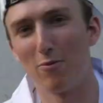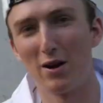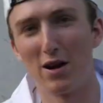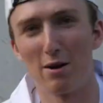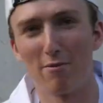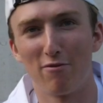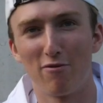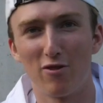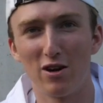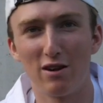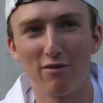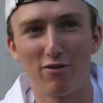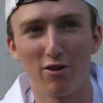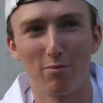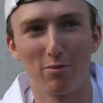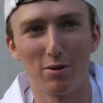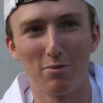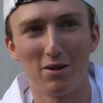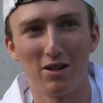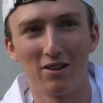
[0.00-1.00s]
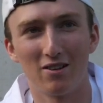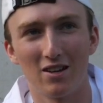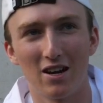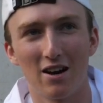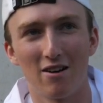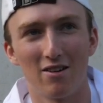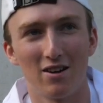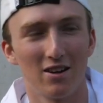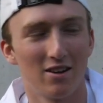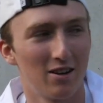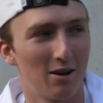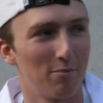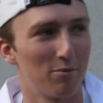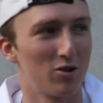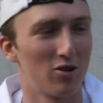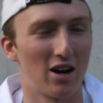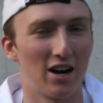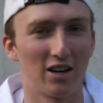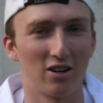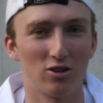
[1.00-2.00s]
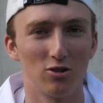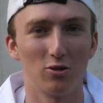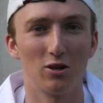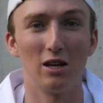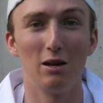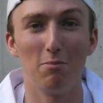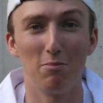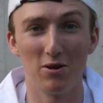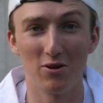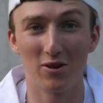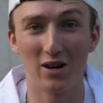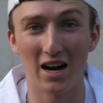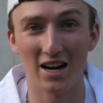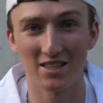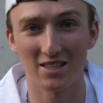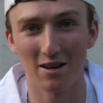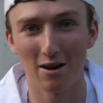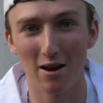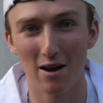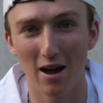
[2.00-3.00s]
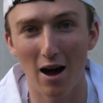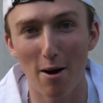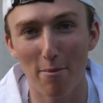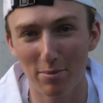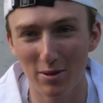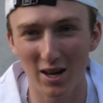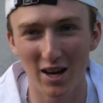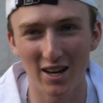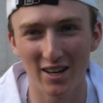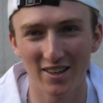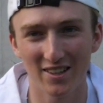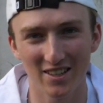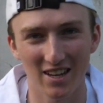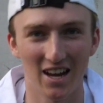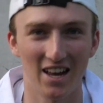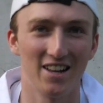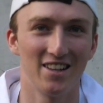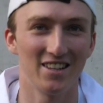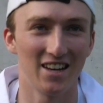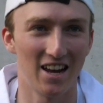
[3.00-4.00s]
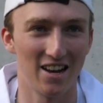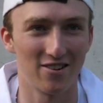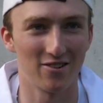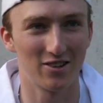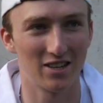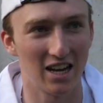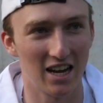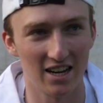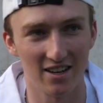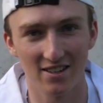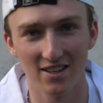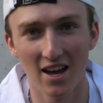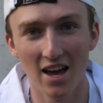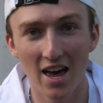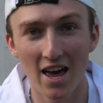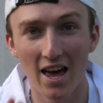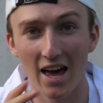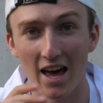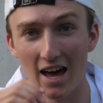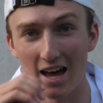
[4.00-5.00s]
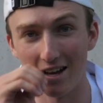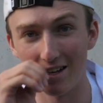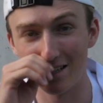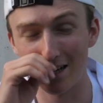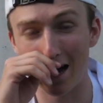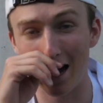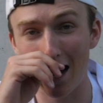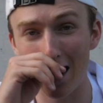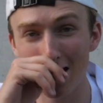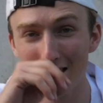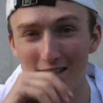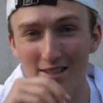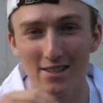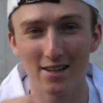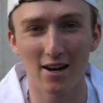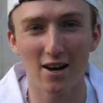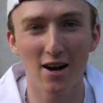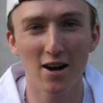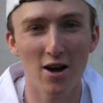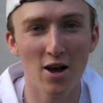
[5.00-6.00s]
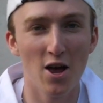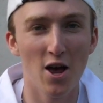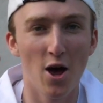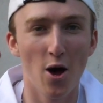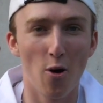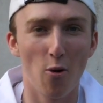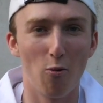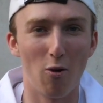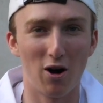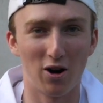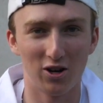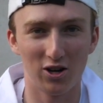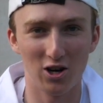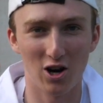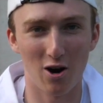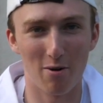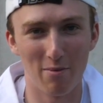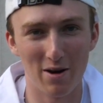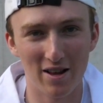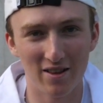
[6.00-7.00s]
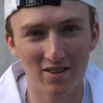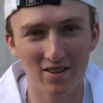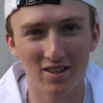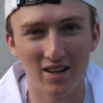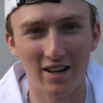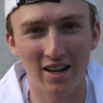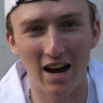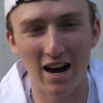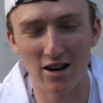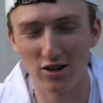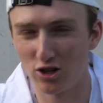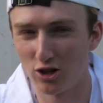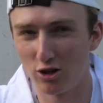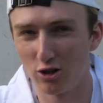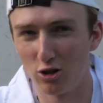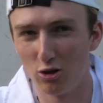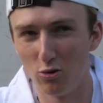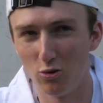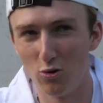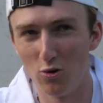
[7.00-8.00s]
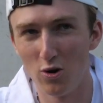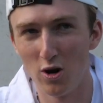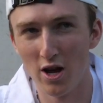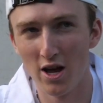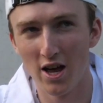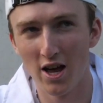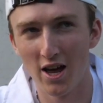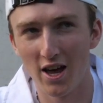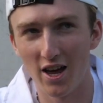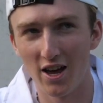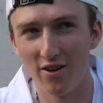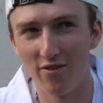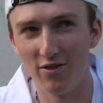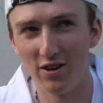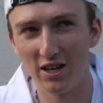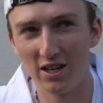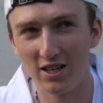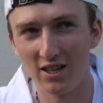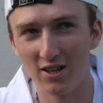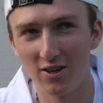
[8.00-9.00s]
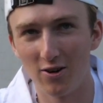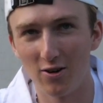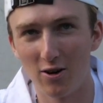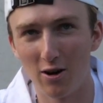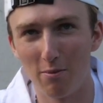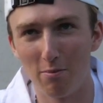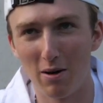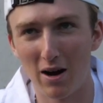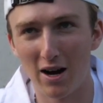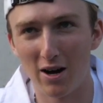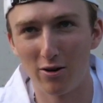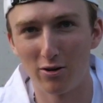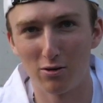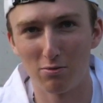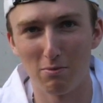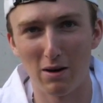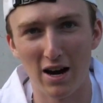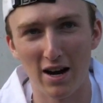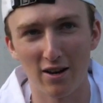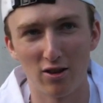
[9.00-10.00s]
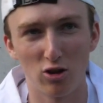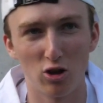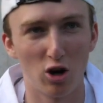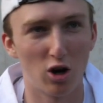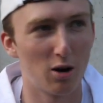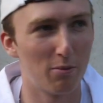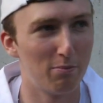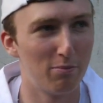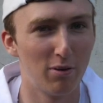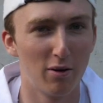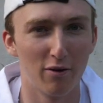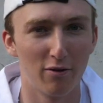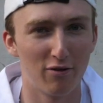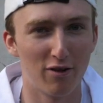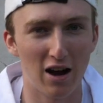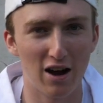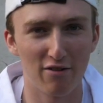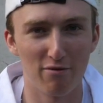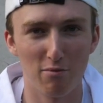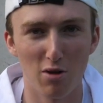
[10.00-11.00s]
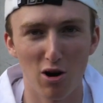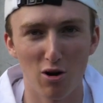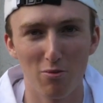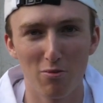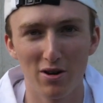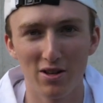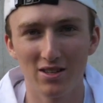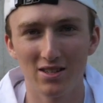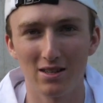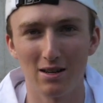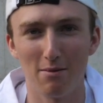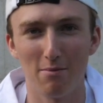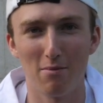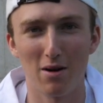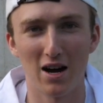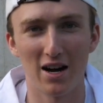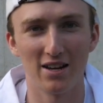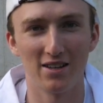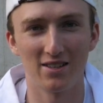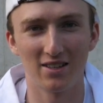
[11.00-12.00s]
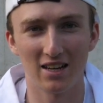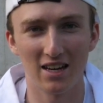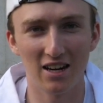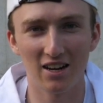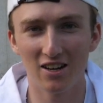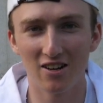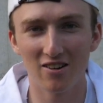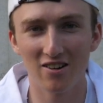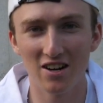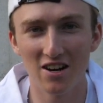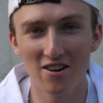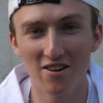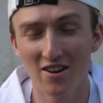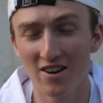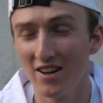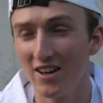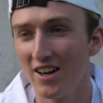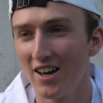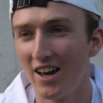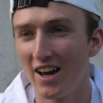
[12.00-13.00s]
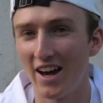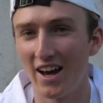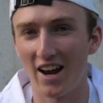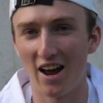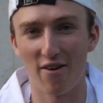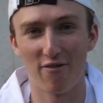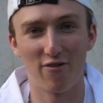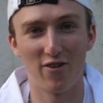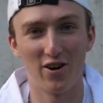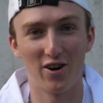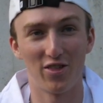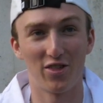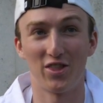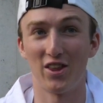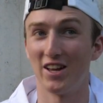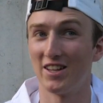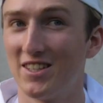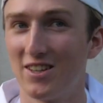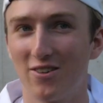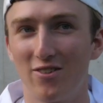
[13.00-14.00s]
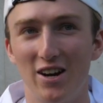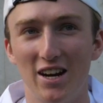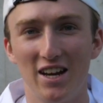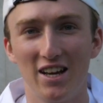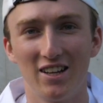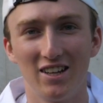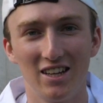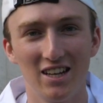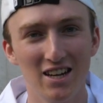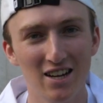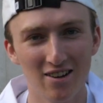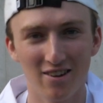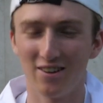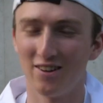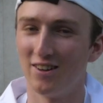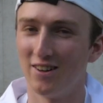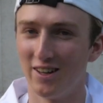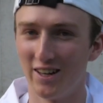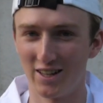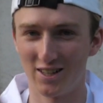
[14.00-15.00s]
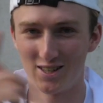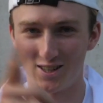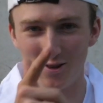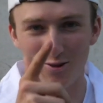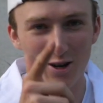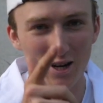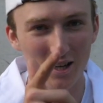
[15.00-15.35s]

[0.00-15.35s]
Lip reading: When I'm free from the military, I'm trying to keep you guys updated and entertained. And I saw one comment that I should do a video about my top 5 moments in my skiing career. And I thought that's a great idea. Let's do